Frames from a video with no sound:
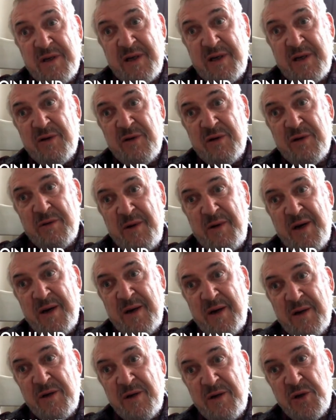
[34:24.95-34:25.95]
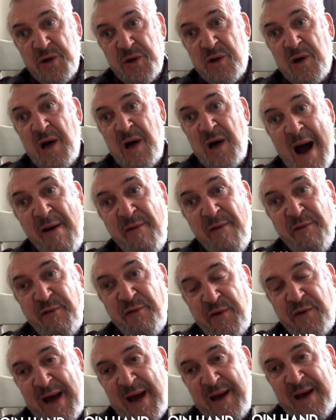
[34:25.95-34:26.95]
by the way, the disastrous South
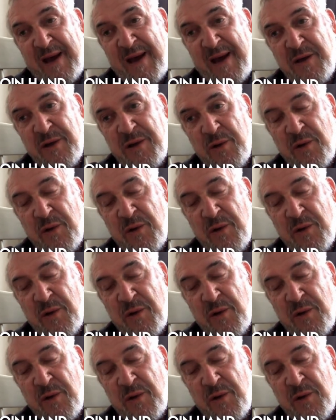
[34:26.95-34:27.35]
American tour